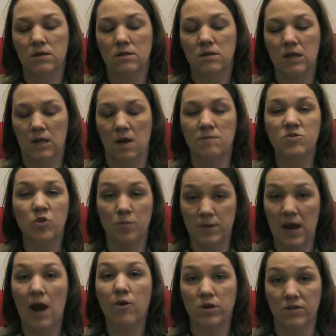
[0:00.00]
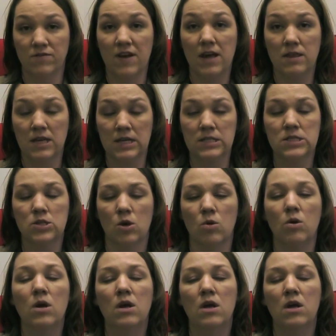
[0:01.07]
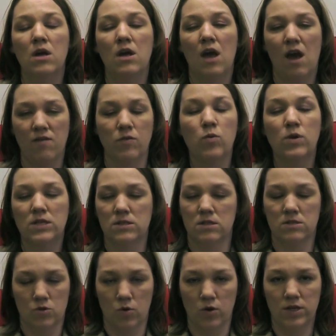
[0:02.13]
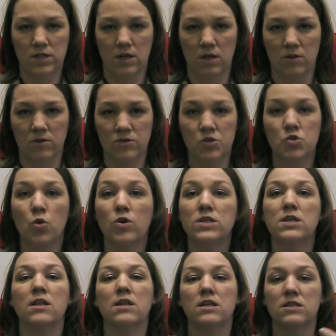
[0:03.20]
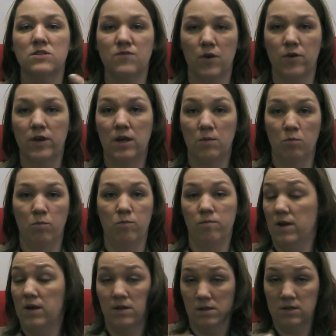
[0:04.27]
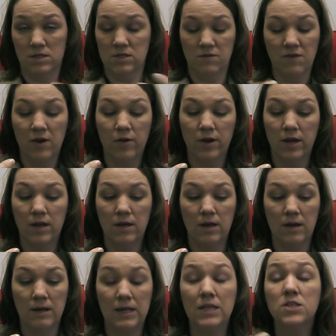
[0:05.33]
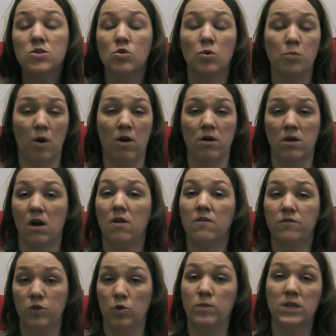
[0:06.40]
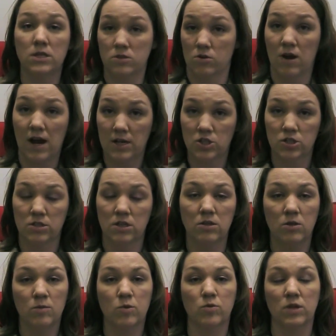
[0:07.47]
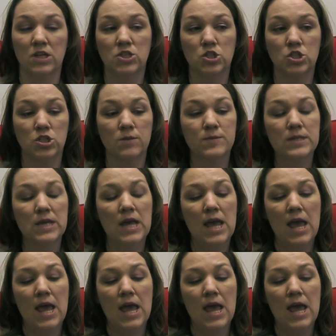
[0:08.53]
it comes from narrative ethics. So everyone is a storyteller. Storytelling is a very integral part of human interaction and human relationships.